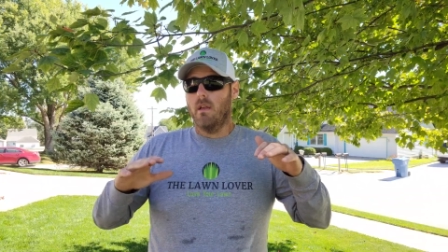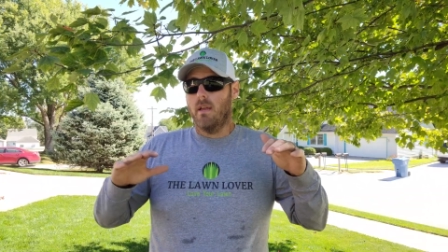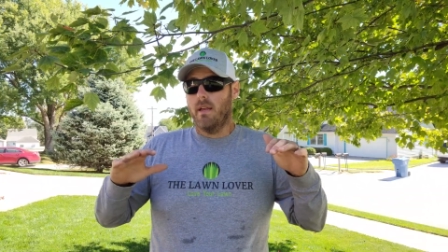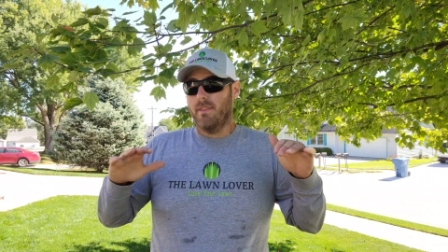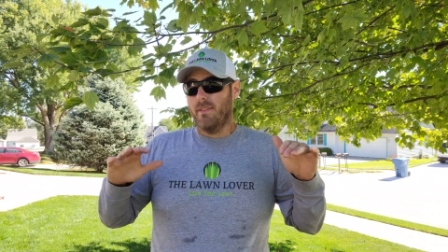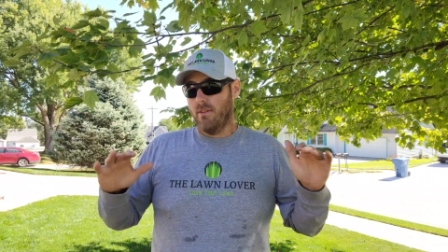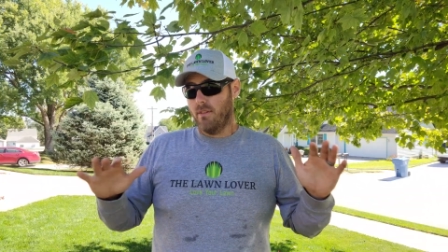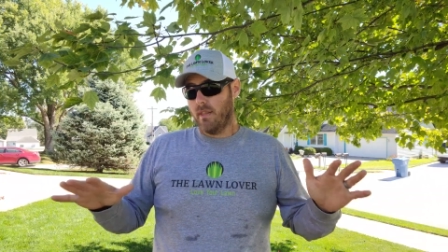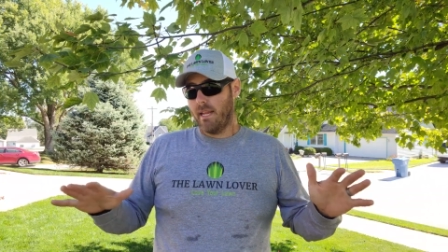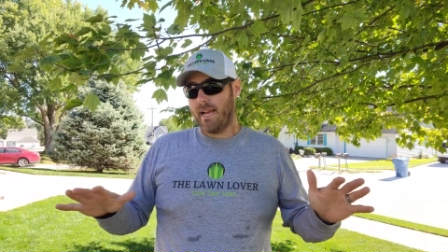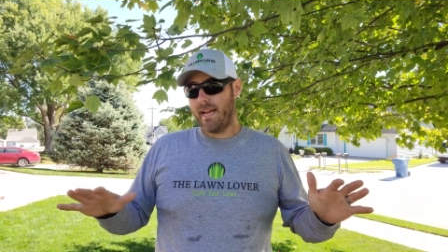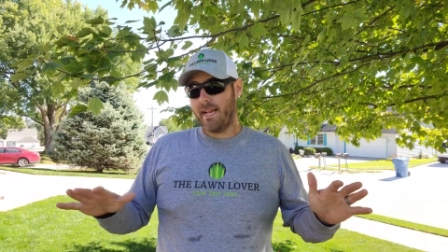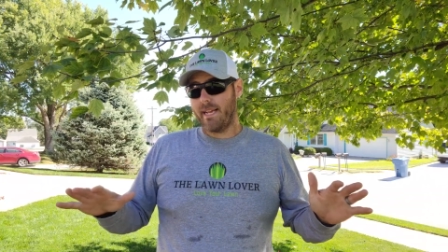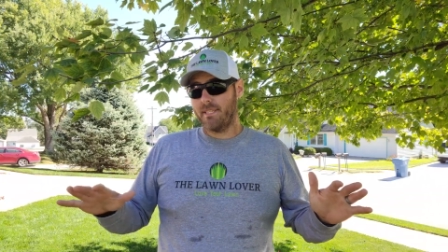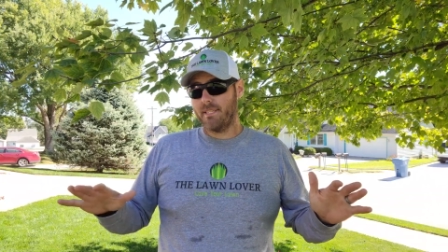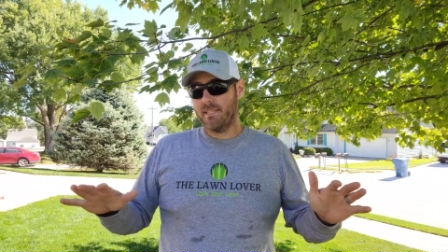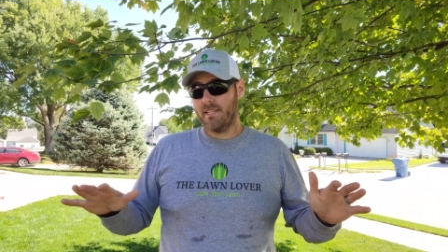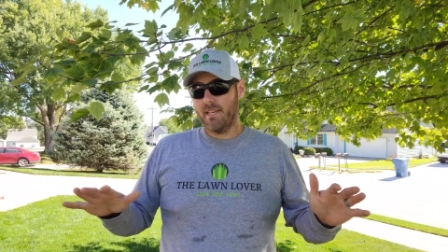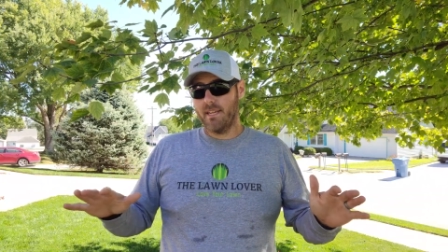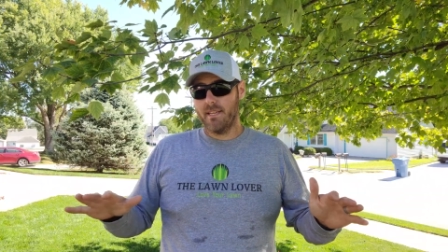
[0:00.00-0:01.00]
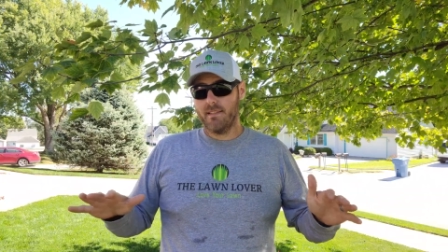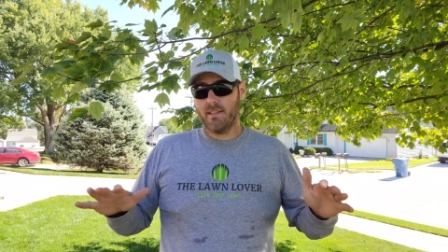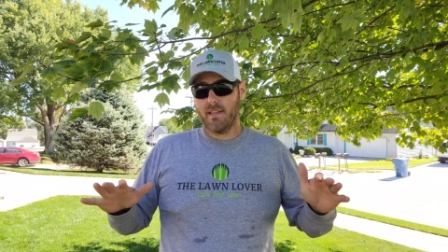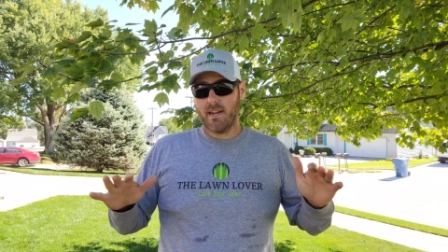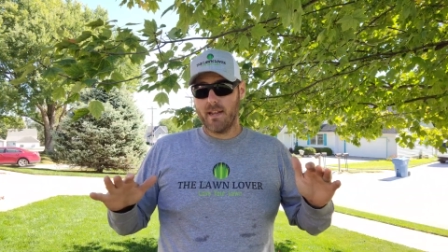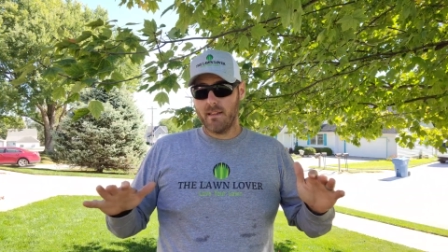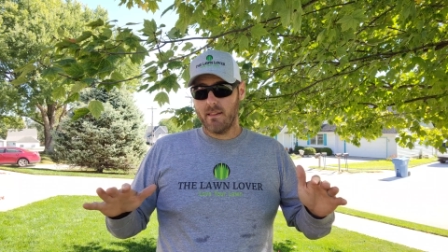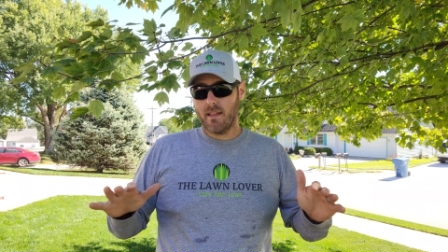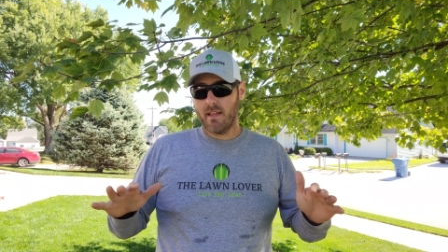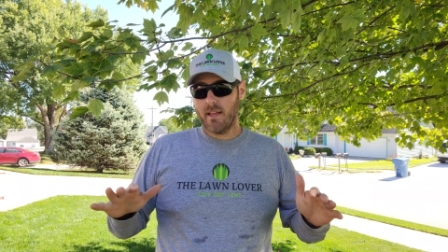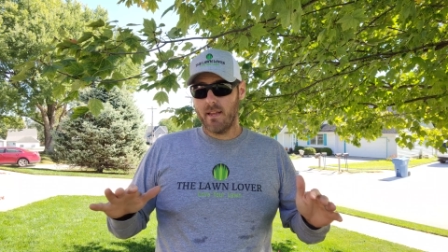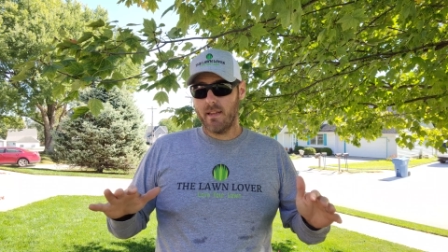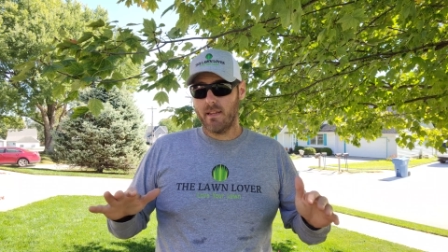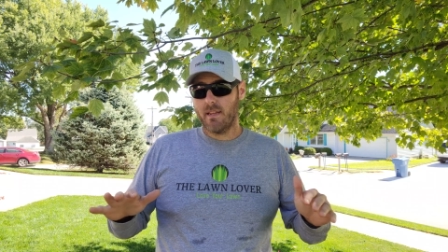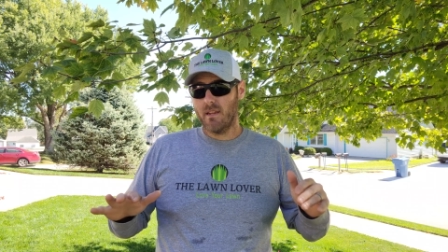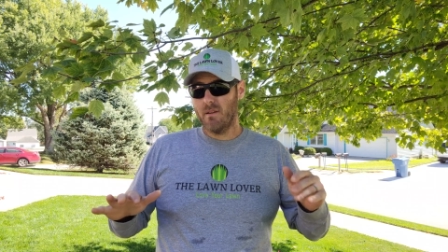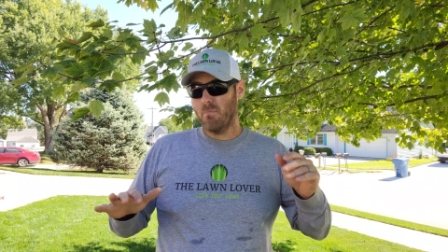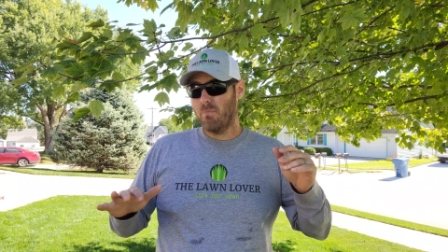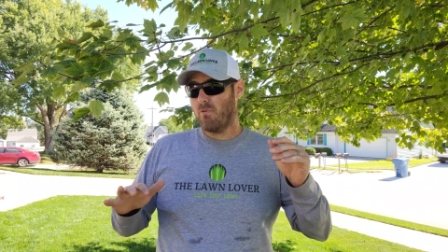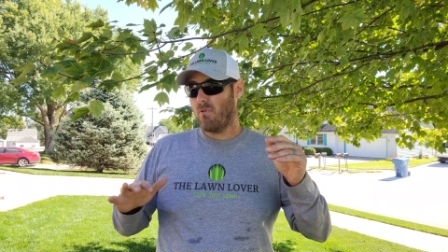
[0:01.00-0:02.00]
The last thing that I like,
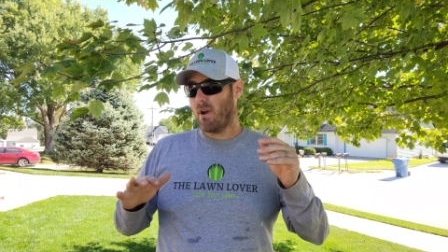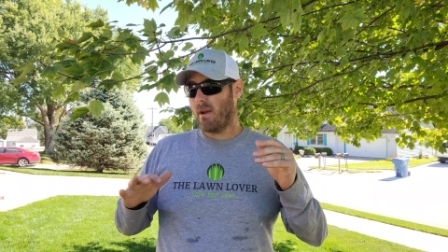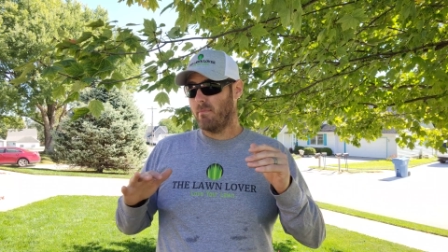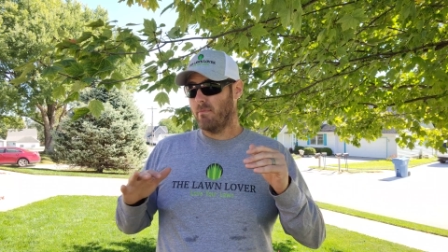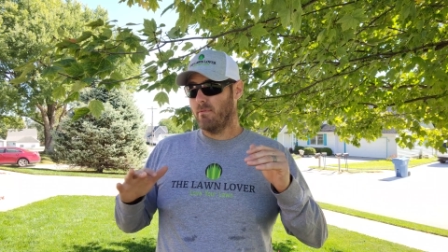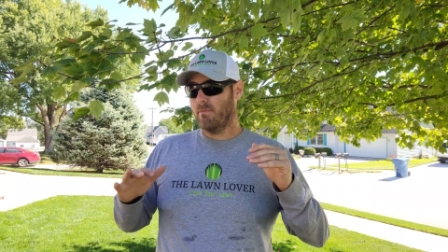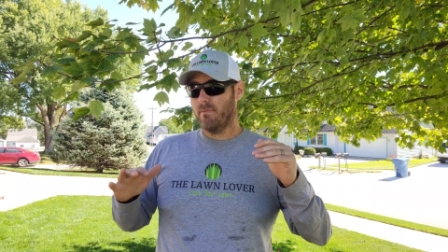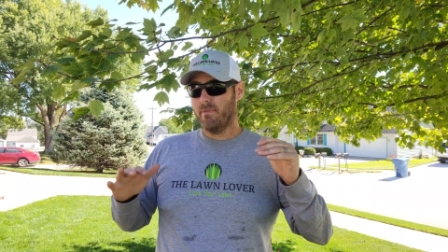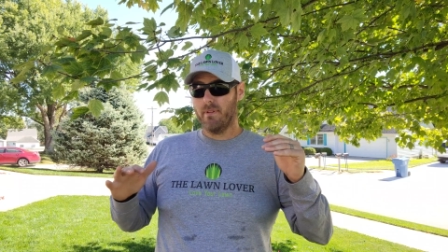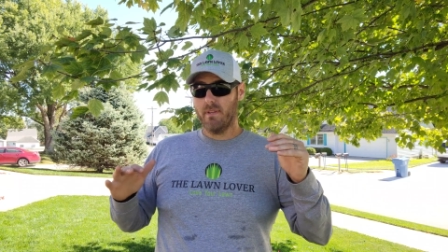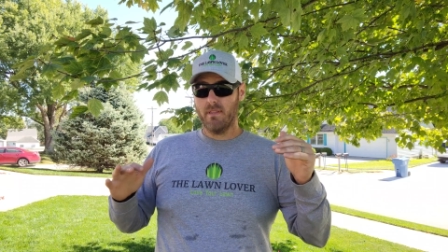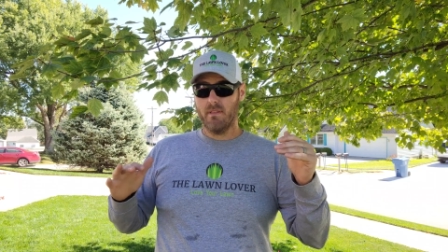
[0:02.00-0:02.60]
and probably